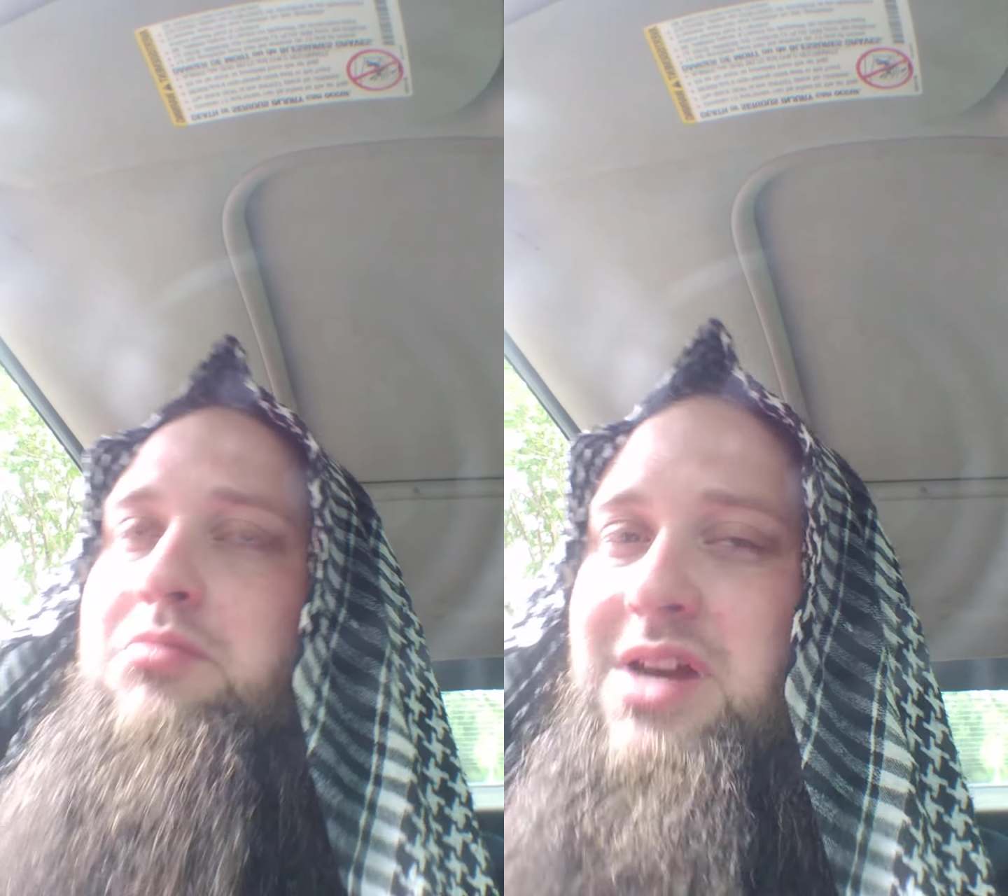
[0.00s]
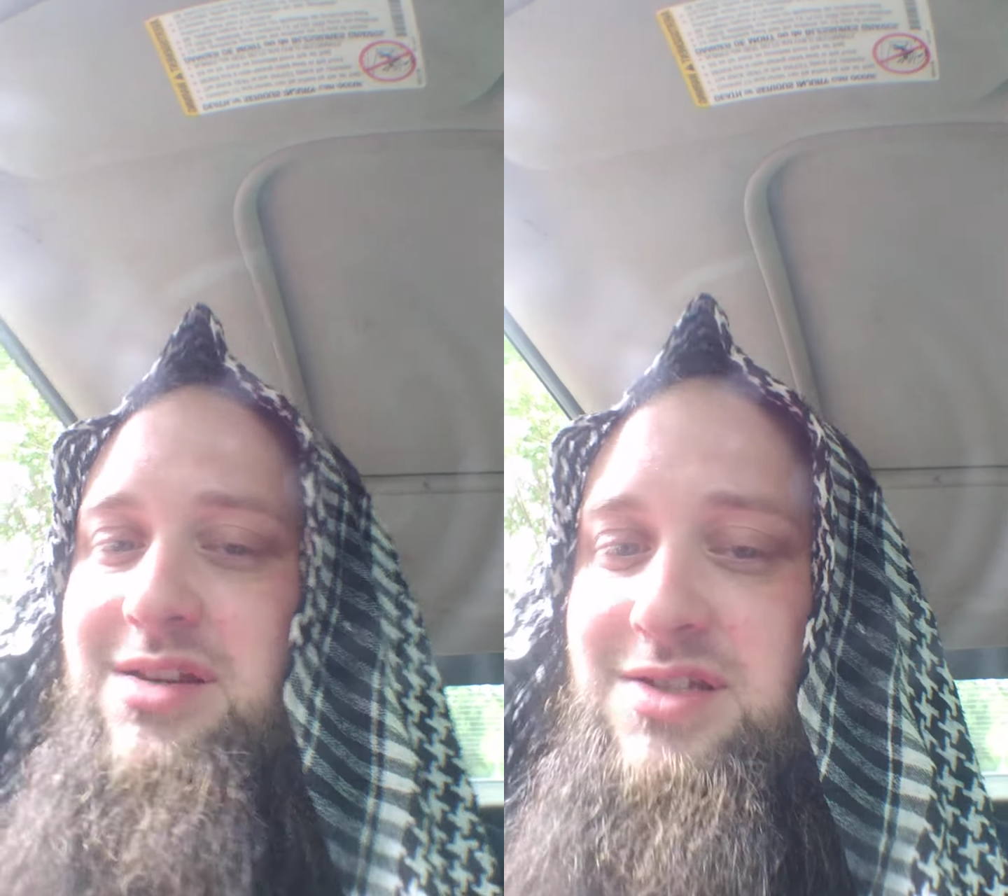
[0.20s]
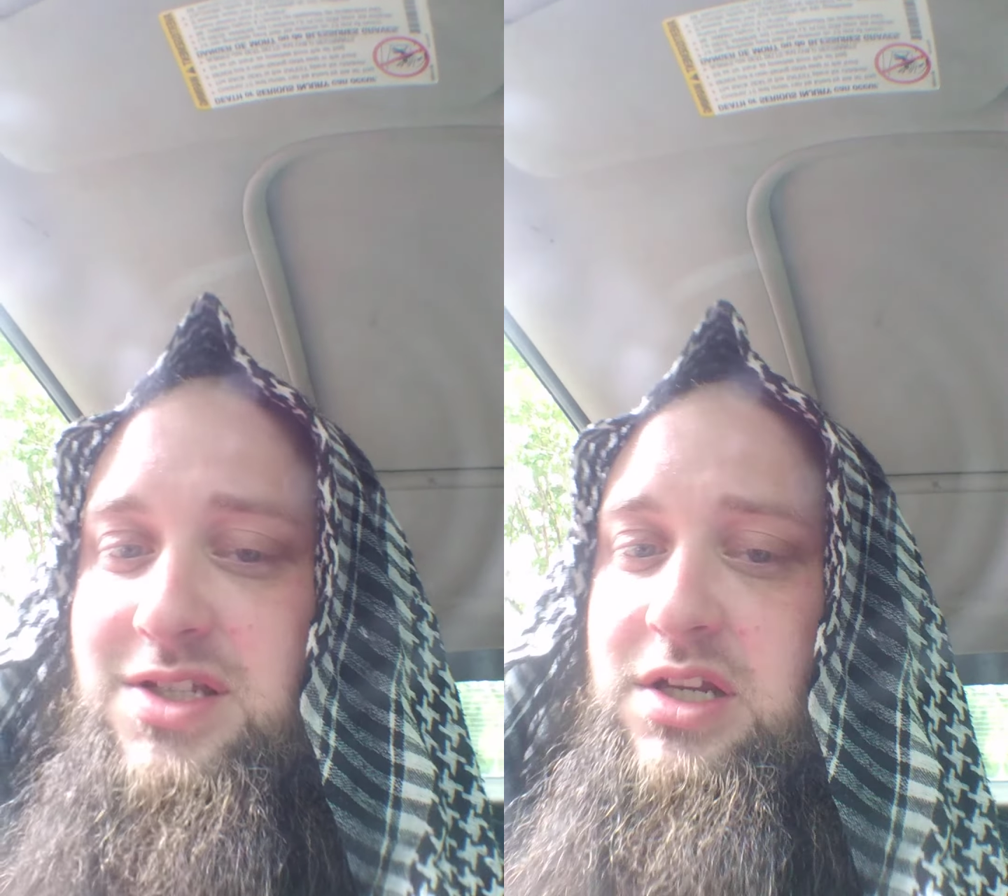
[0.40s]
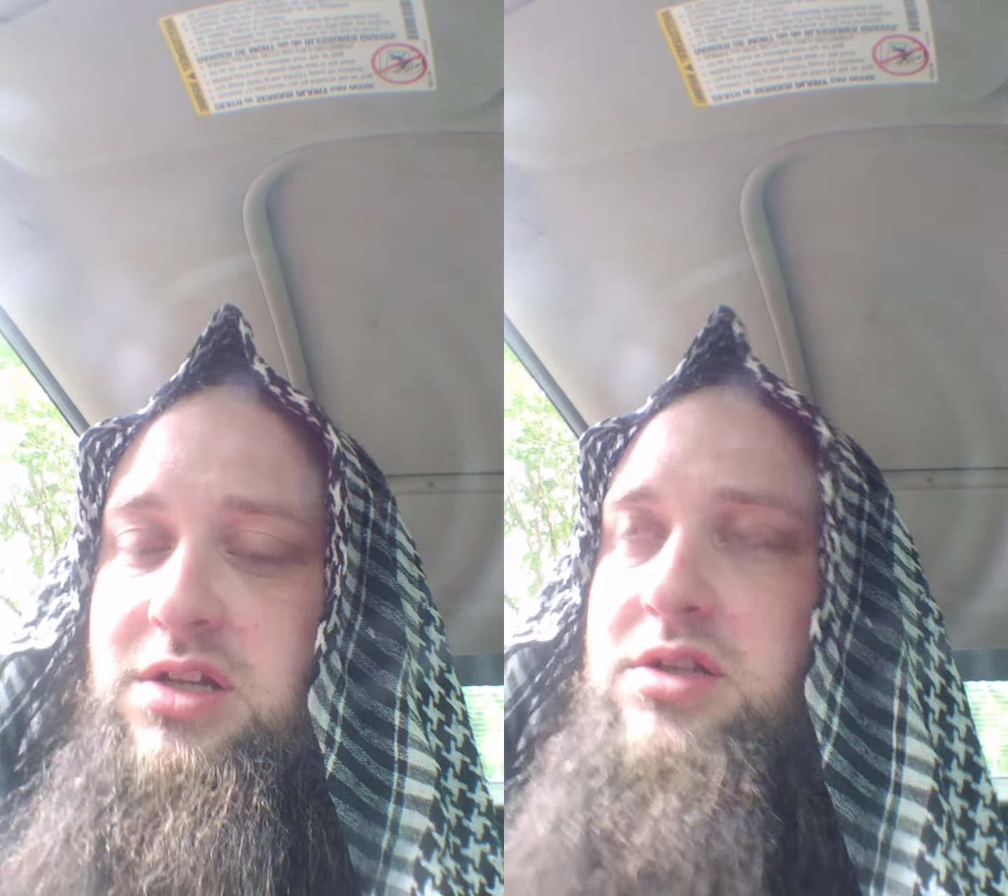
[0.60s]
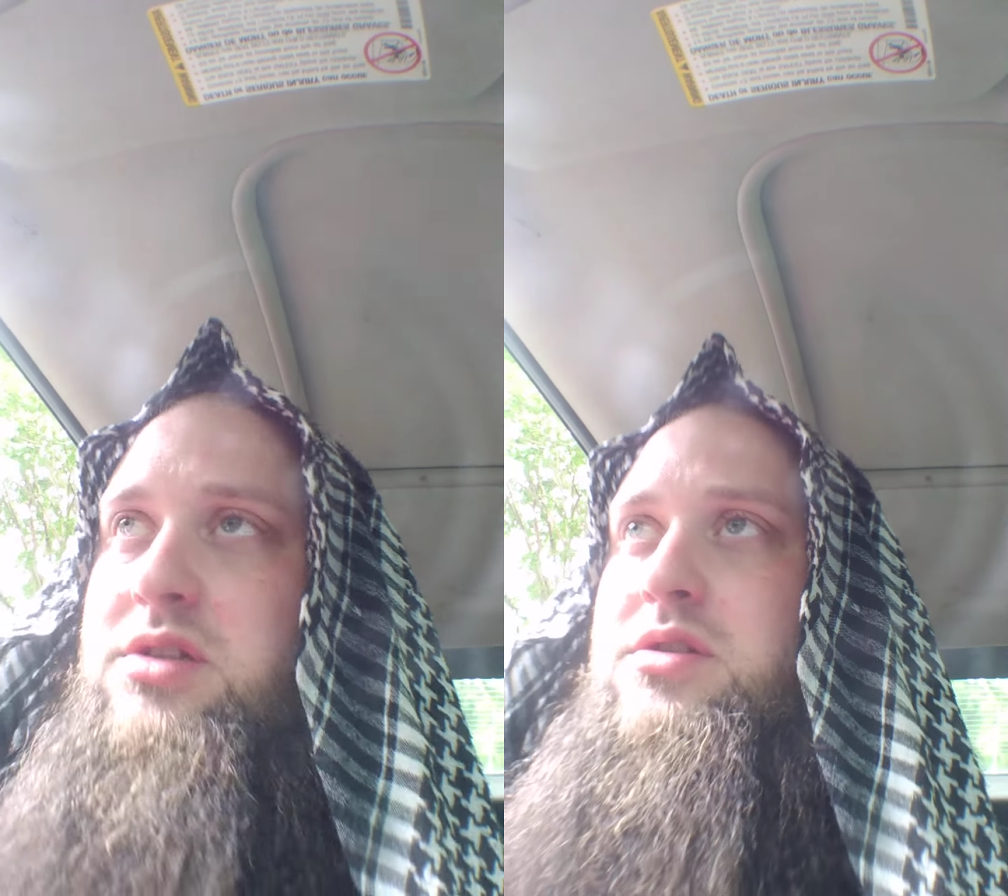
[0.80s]
makes
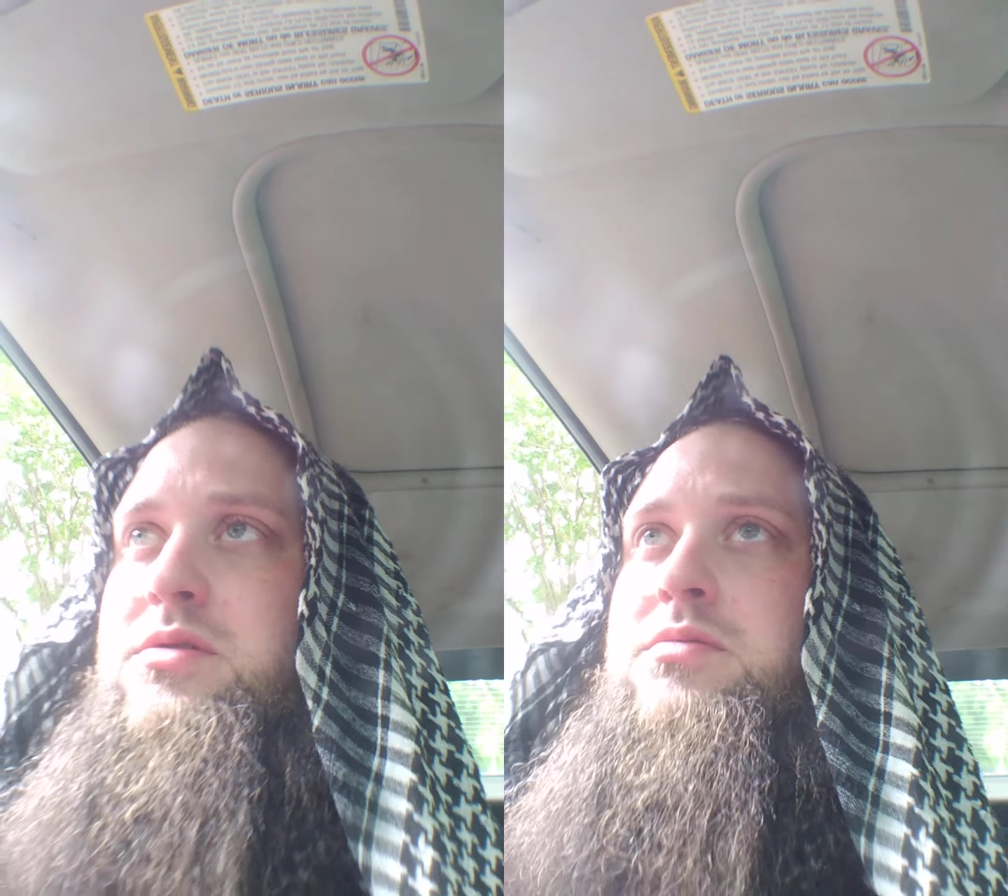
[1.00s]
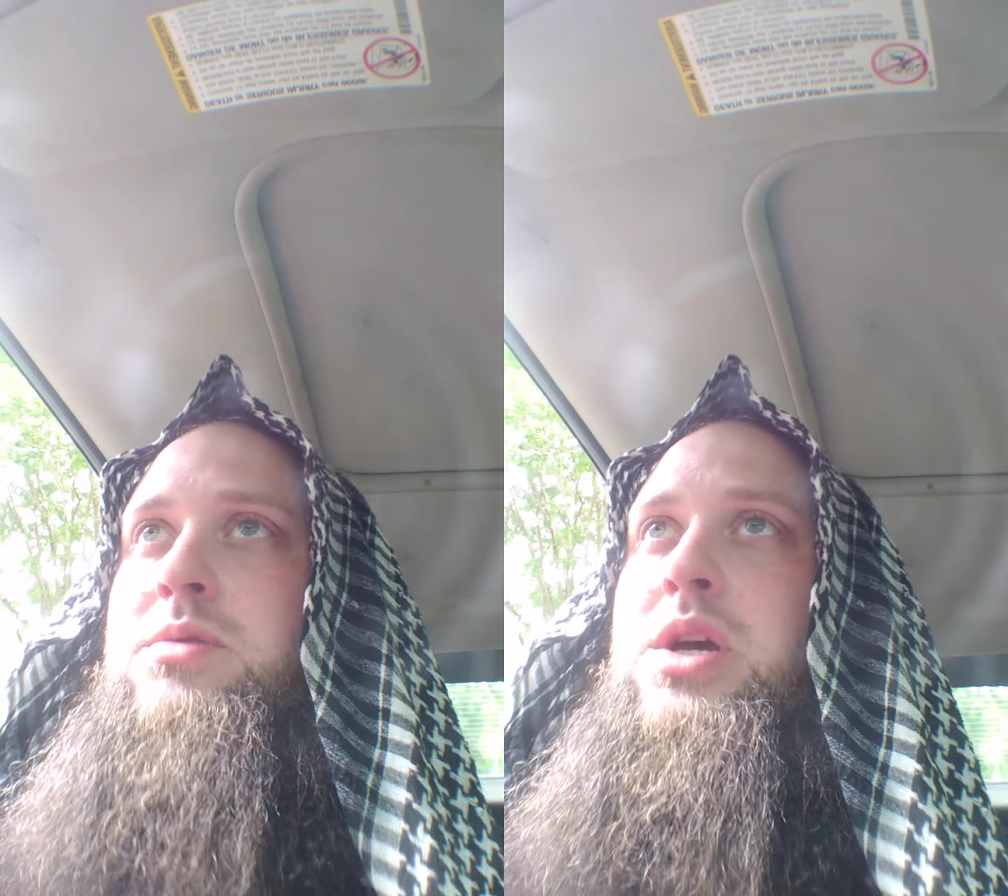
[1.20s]
sense,